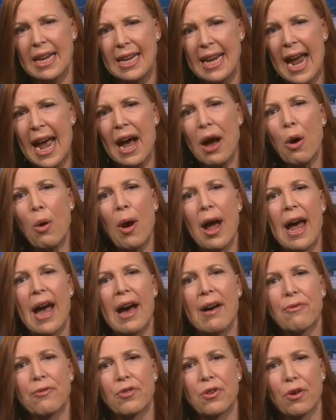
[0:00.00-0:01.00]
Now,
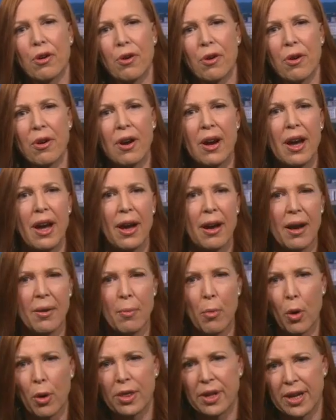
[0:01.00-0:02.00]
after
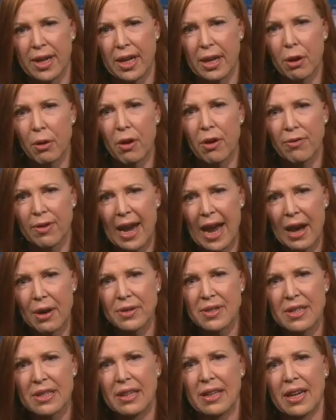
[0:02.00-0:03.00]
more than a year of
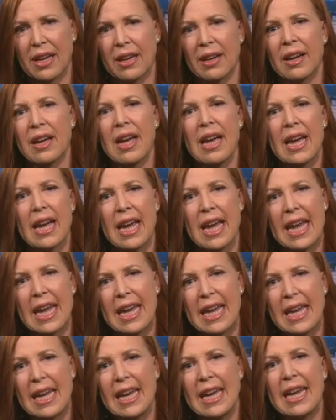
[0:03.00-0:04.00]
counseling,
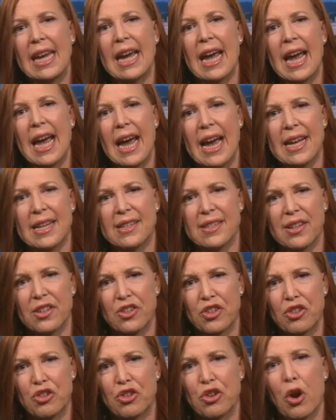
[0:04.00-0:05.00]
he has
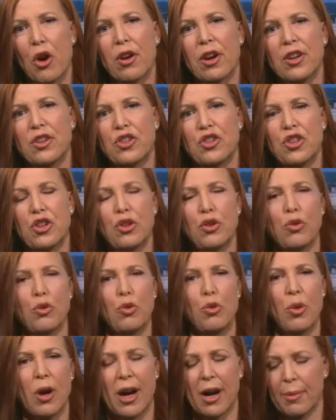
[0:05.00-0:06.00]
started
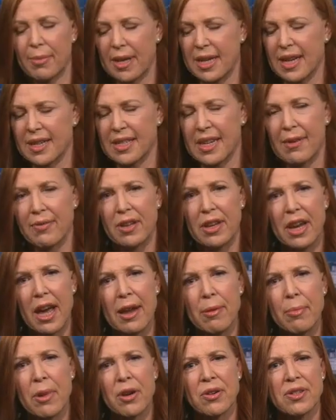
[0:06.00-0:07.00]
to, he doesn't have the
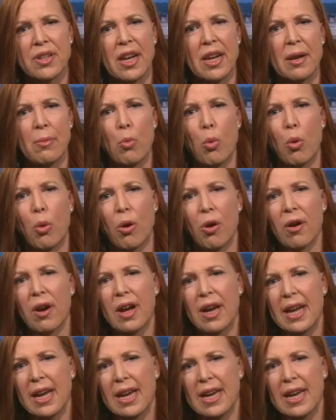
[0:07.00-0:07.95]
nightmares anymore.